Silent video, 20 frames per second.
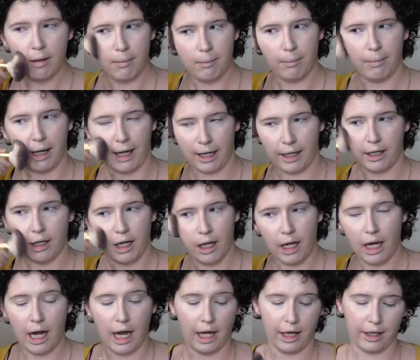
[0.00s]
my
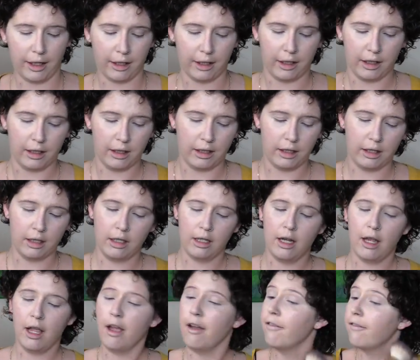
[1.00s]
other
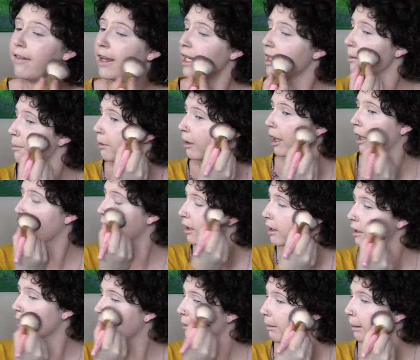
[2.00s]
face
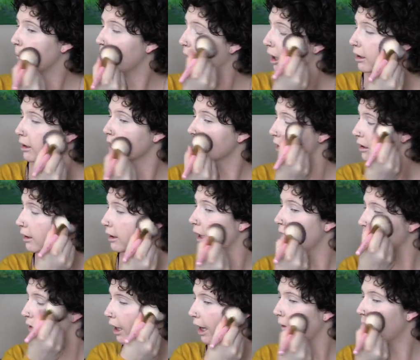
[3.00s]
products, like my bronzers and
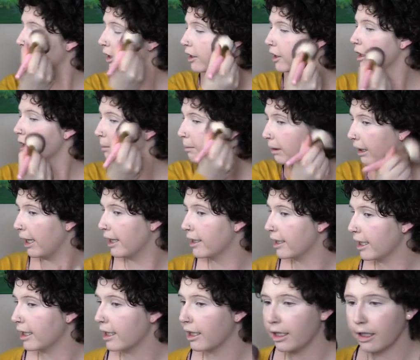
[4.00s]
stuff, so that way it just
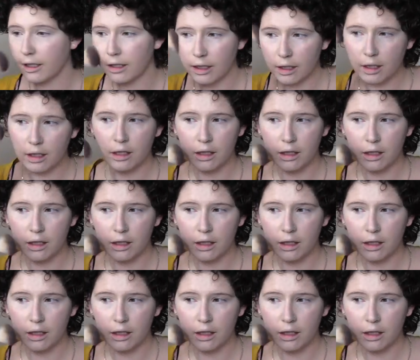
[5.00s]
blends easier.